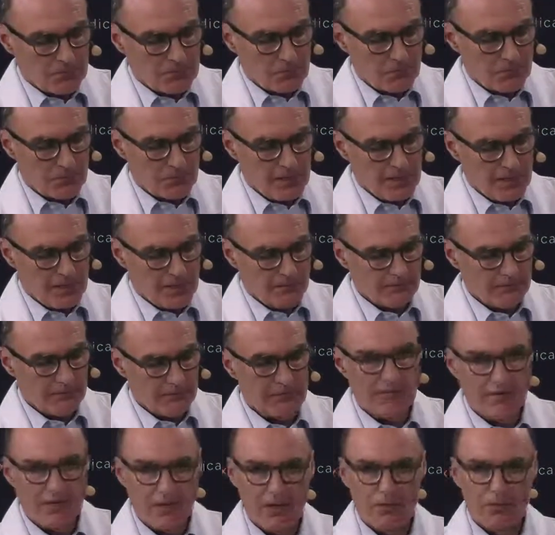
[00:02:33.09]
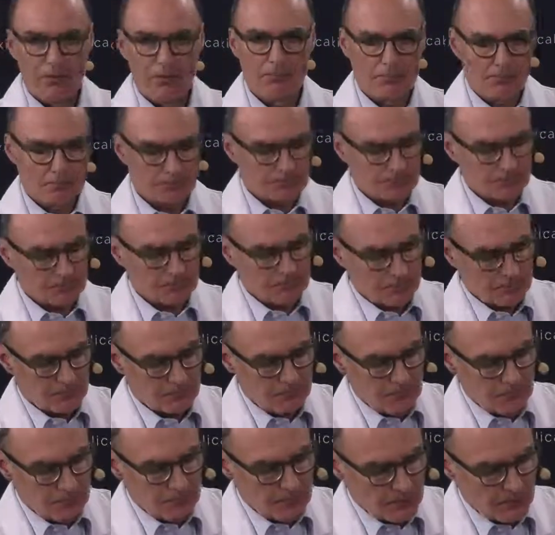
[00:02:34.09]
we have developed
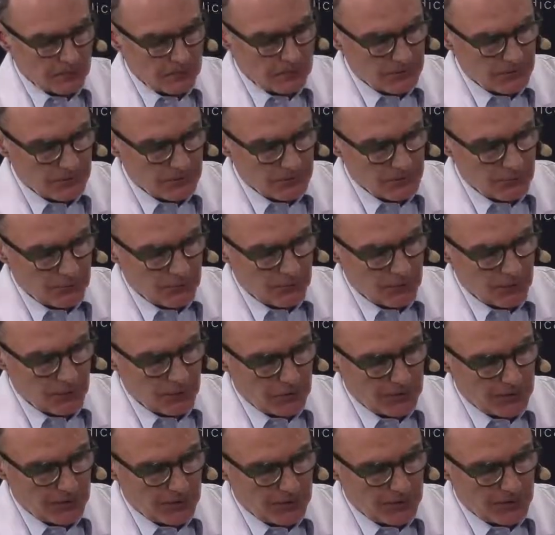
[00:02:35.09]
the following